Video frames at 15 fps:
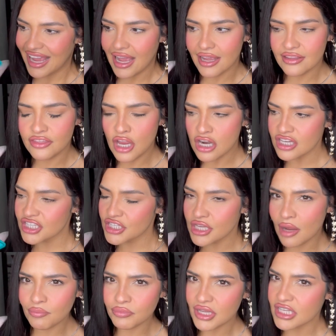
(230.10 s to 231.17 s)
there's
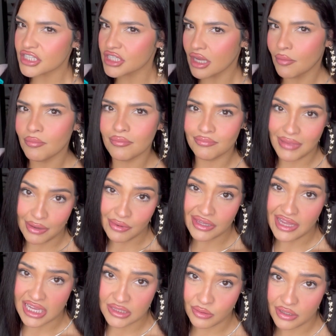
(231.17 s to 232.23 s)
something, something, maybe
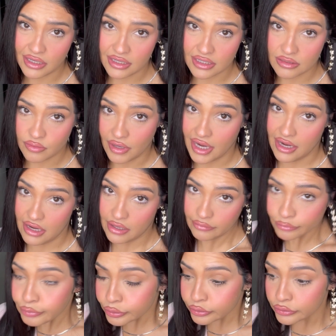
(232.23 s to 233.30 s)
that's what it is, right?
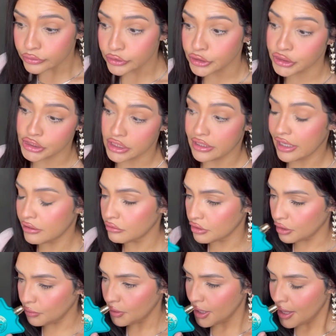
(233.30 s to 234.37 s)
She, I don't
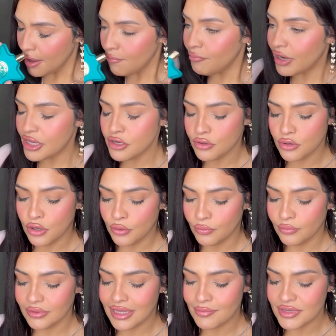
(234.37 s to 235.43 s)
know. But you
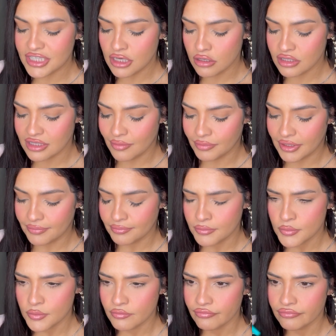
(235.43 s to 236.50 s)
know, let me tell you something.
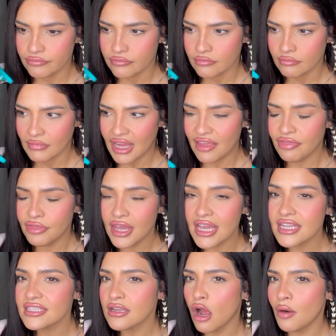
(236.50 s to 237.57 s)

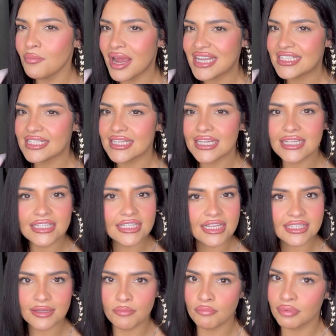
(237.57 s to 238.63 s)
This on my skin
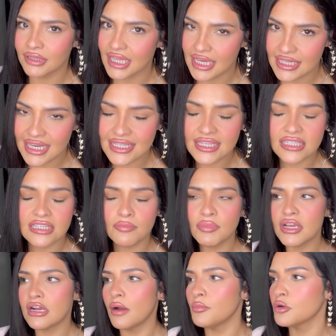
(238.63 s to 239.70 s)
doesn't blend. It doesn't
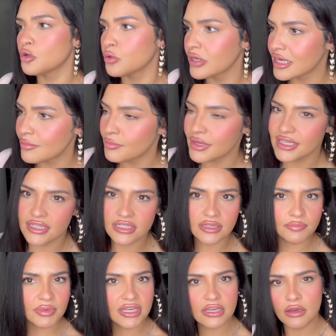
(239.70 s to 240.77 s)
become creamy. It
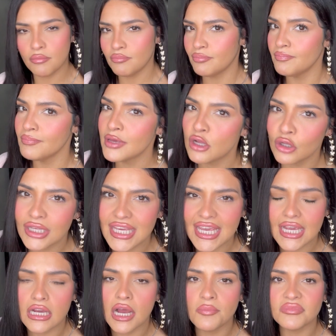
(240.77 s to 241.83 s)
doesn't become milky.
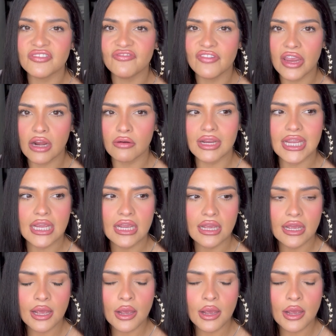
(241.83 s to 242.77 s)
It comes very